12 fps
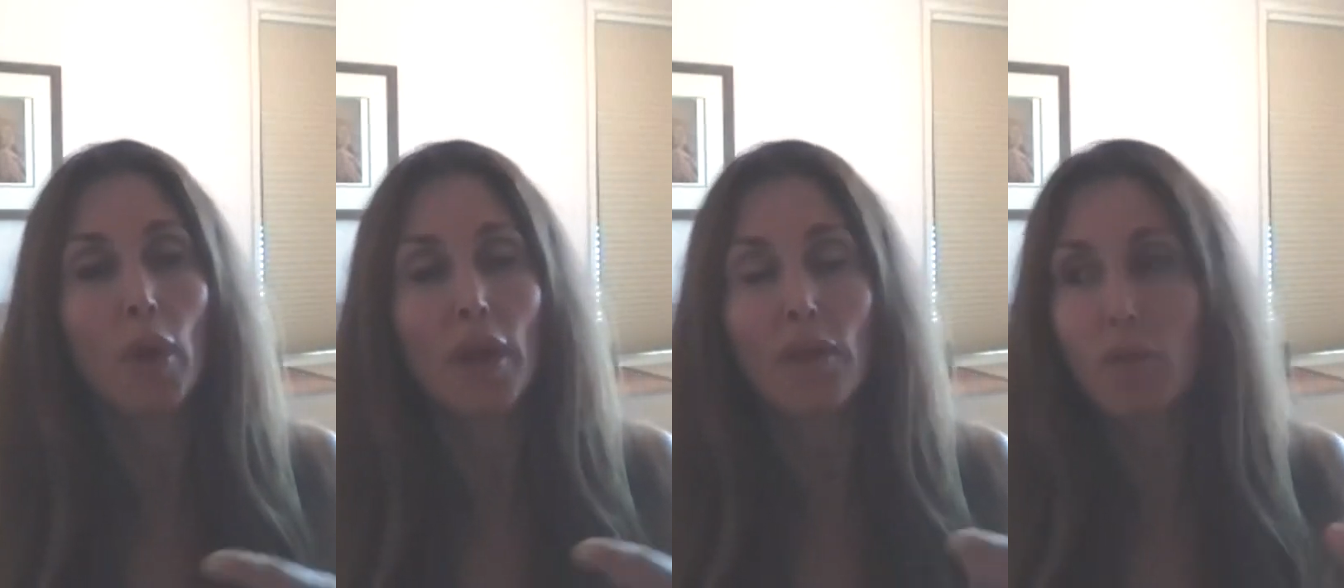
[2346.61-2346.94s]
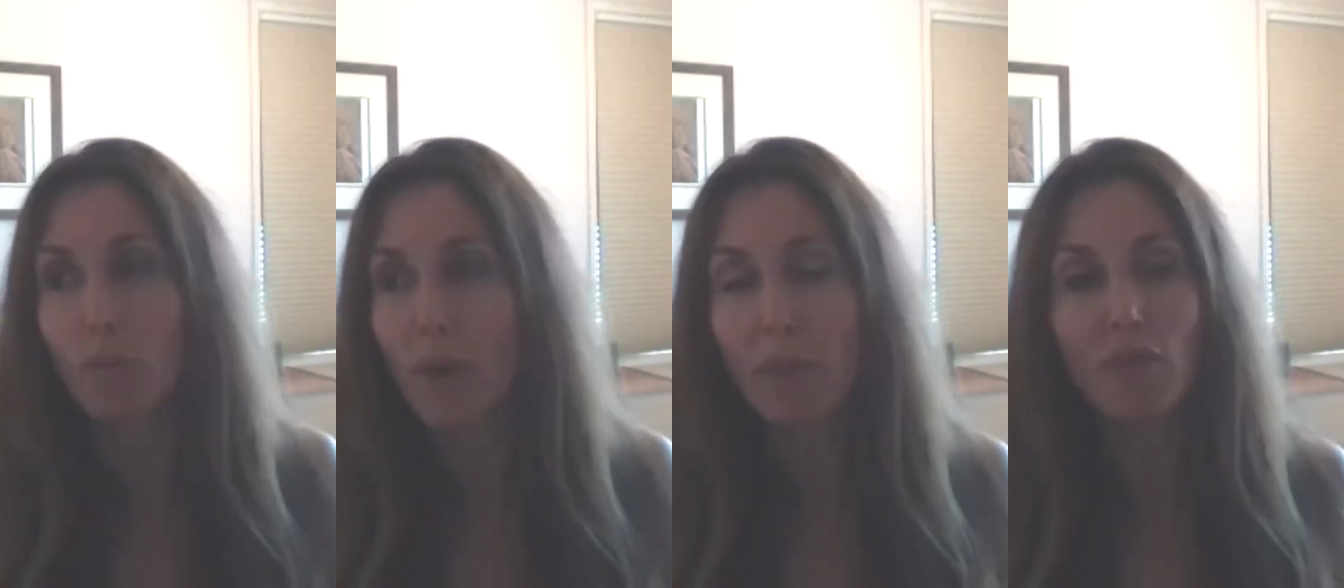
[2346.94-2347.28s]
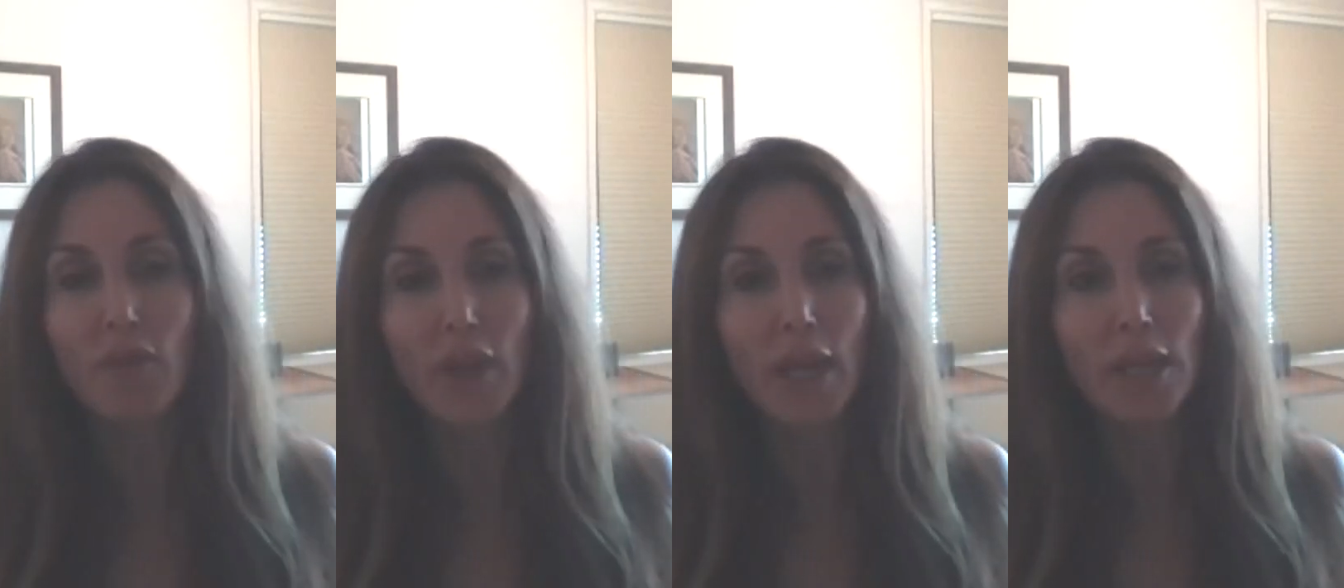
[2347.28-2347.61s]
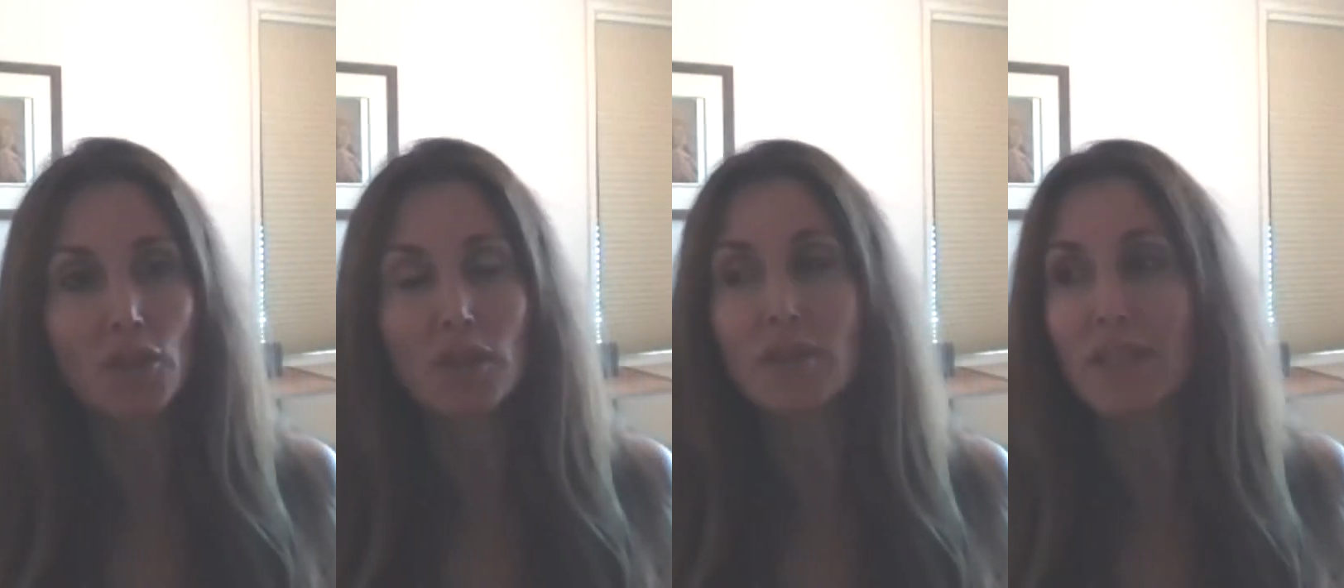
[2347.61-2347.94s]
with
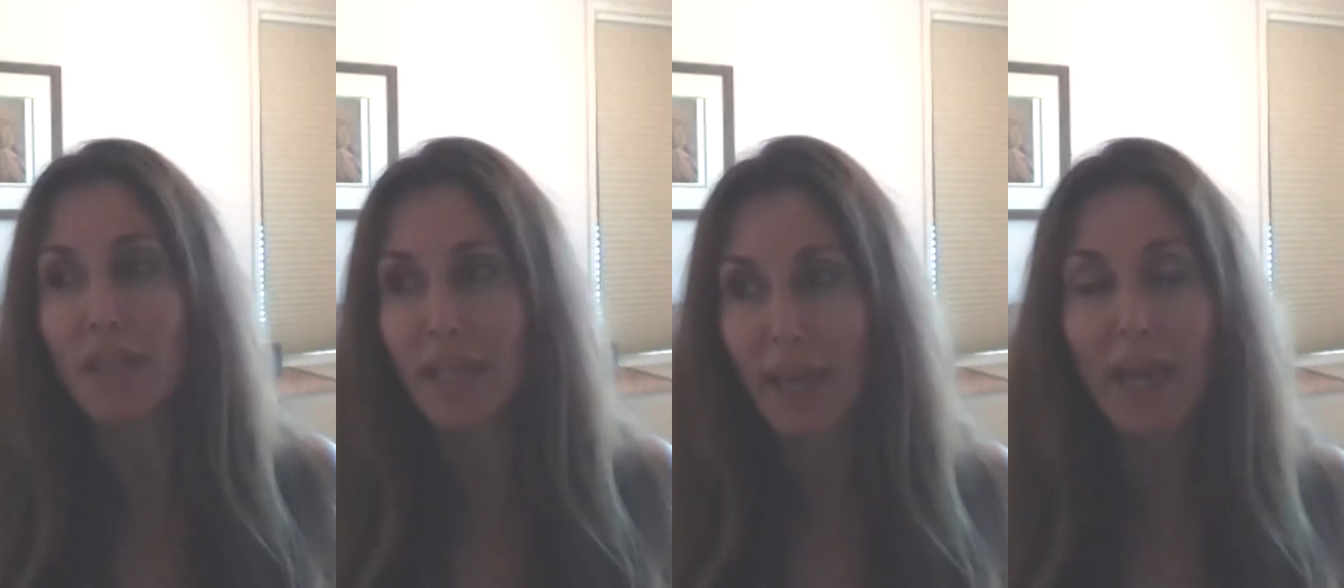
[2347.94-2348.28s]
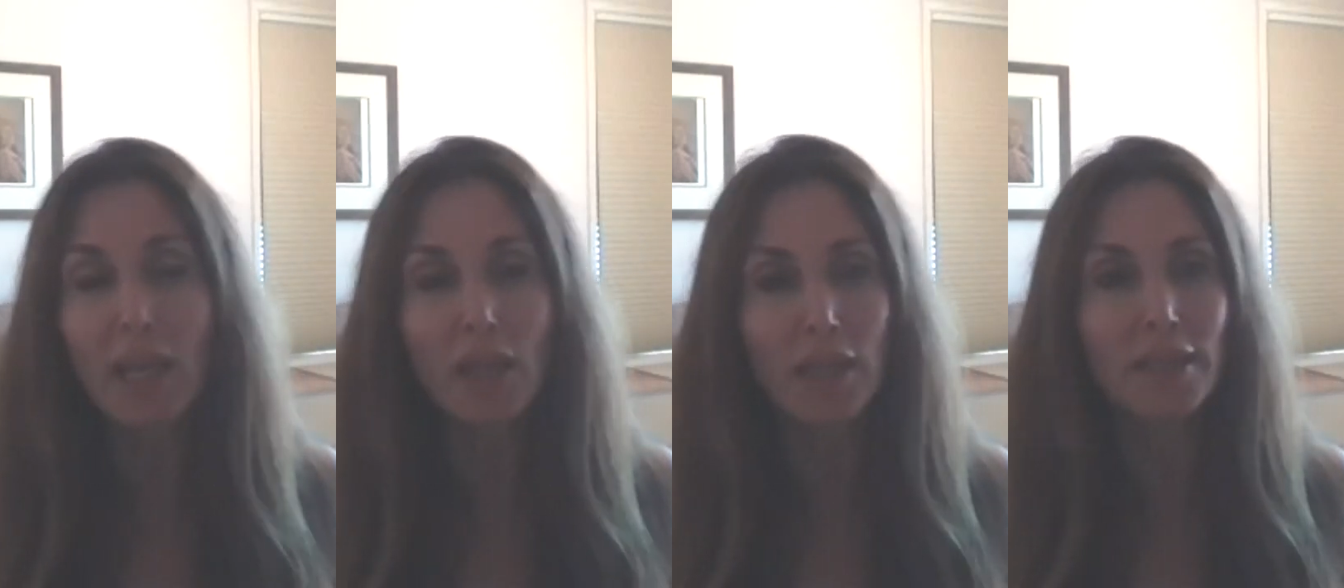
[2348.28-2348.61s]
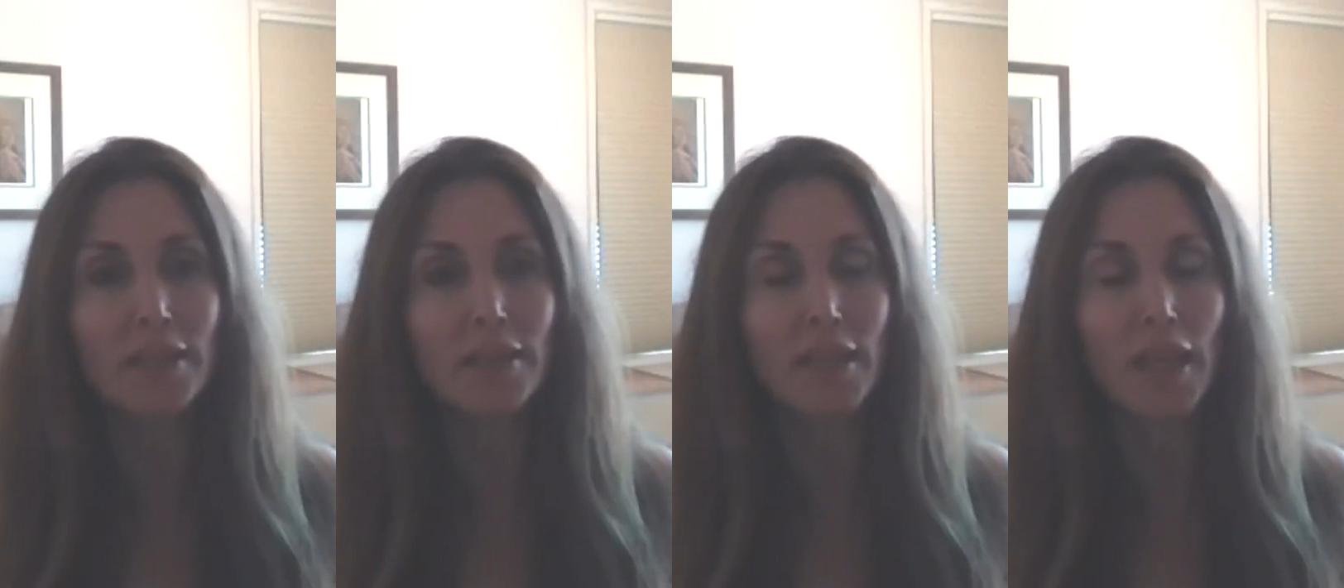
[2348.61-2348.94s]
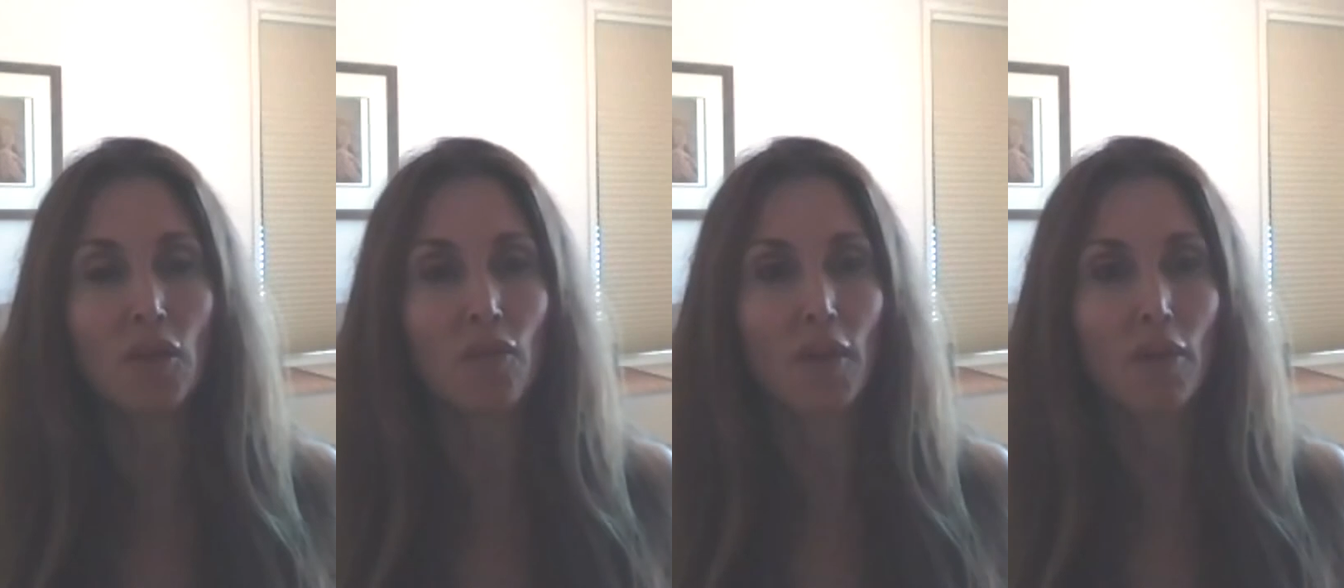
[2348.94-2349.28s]
ramifications that can lead to
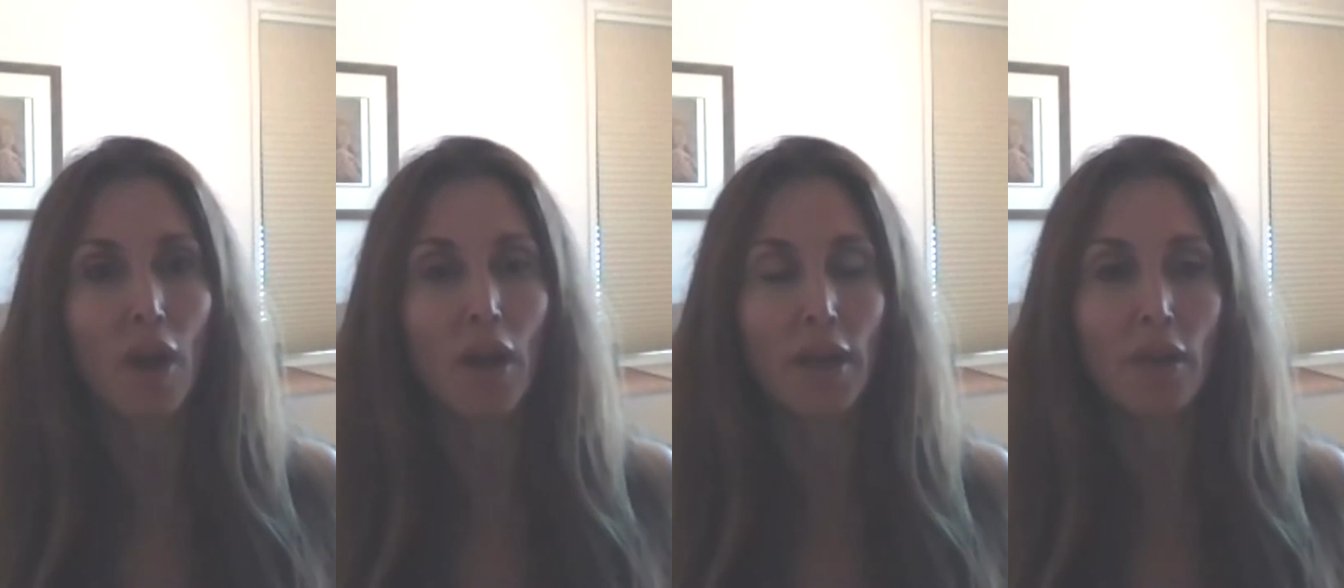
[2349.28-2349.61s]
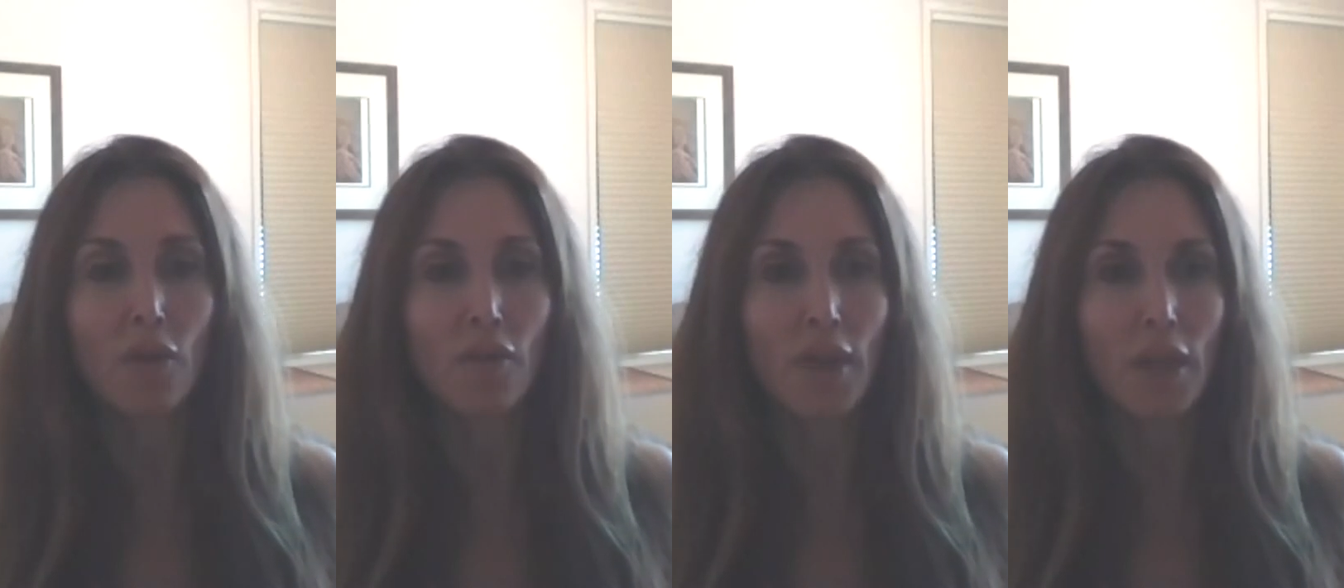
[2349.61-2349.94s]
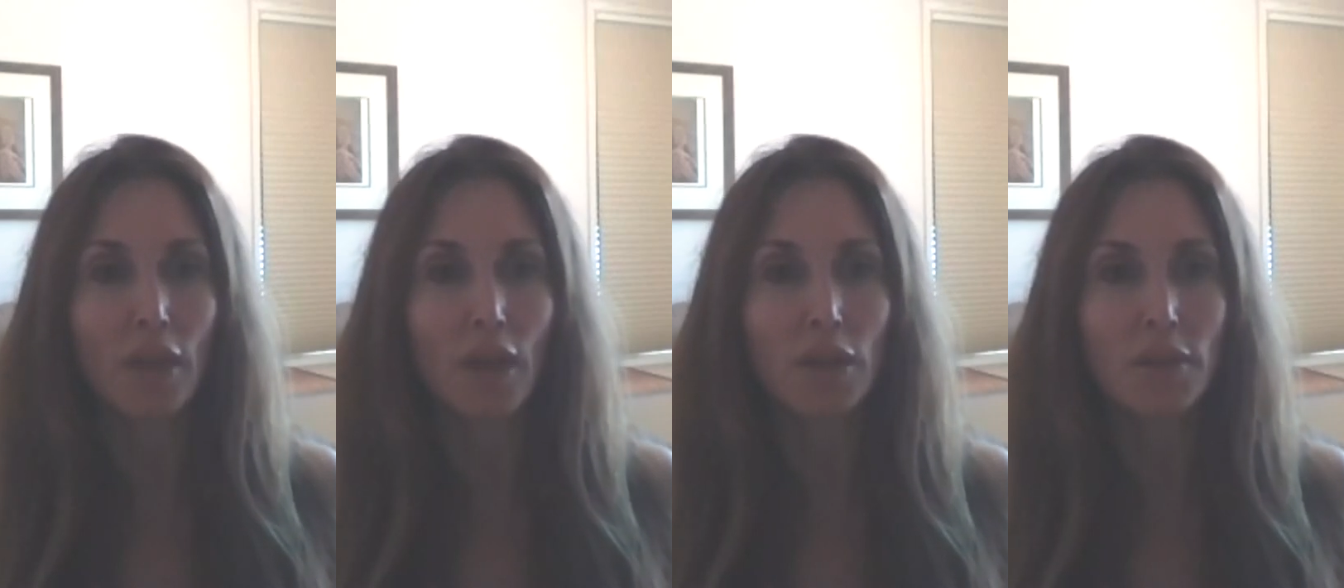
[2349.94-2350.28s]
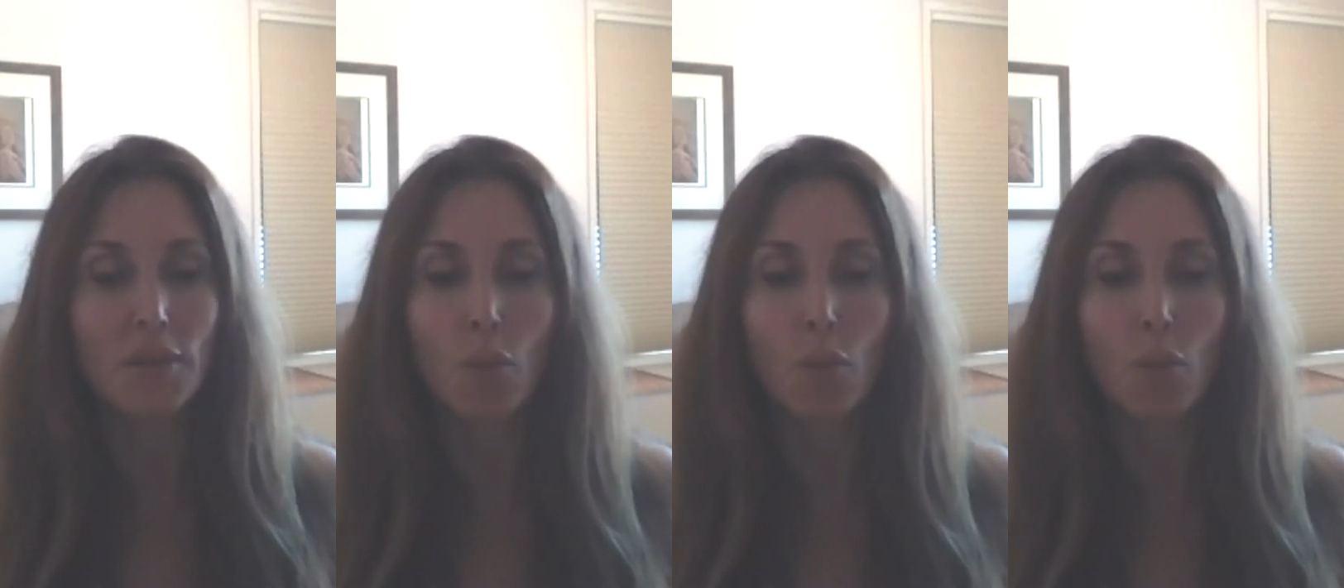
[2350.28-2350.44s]
death if they're not intervened on.